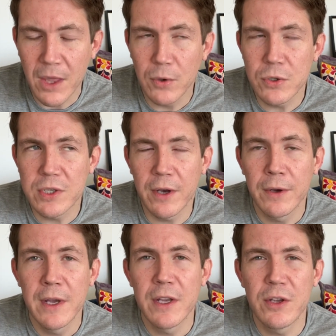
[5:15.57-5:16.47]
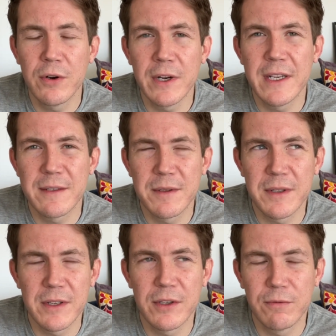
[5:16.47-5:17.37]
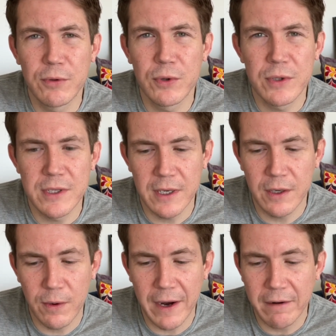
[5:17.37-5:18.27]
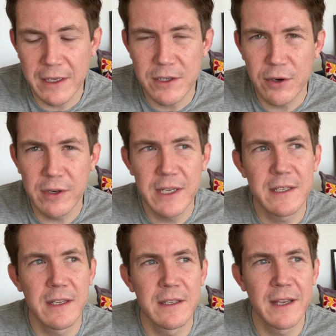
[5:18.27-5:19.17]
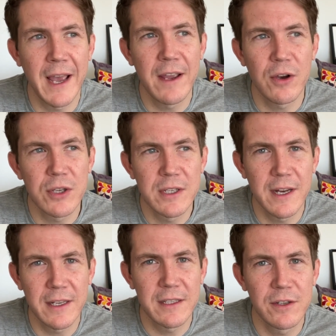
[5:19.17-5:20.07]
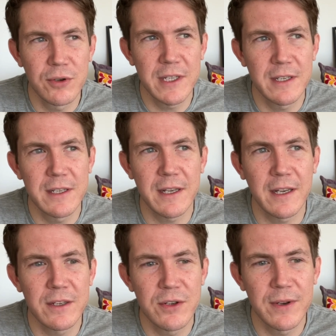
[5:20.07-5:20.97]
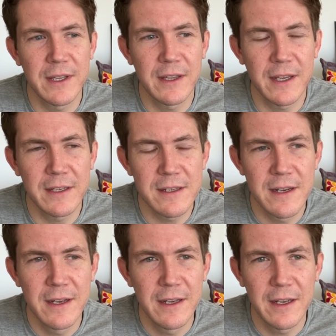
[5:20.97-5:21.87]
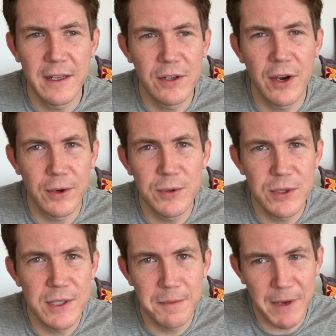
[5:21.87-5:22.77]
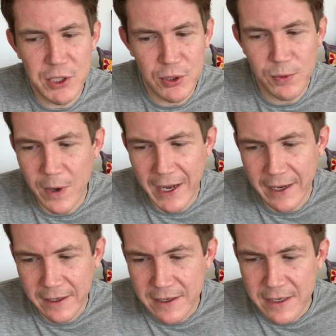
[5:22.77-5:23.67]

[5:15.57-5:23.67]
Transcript: Also, Uranus rules Aquarius. Uranus is chaos and eccentricity and doing things in your own special way.